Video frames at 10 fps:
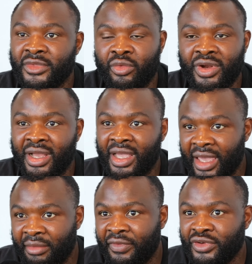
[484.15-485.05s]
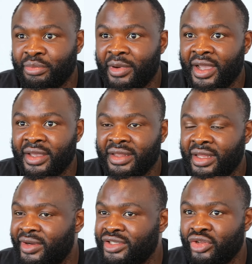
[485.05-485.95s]
when I came for sparring,
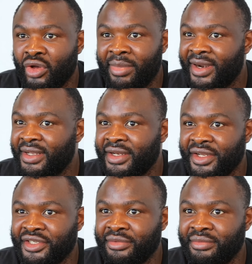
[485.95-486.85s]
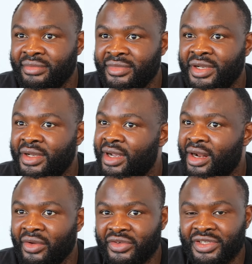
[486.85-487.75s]
there was nobody in the gym,
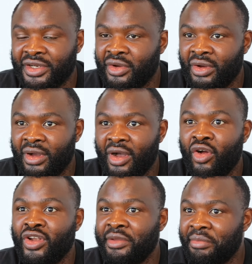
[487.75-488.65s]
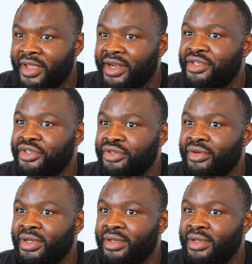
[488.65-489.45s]
closed the door, only me and Joshua.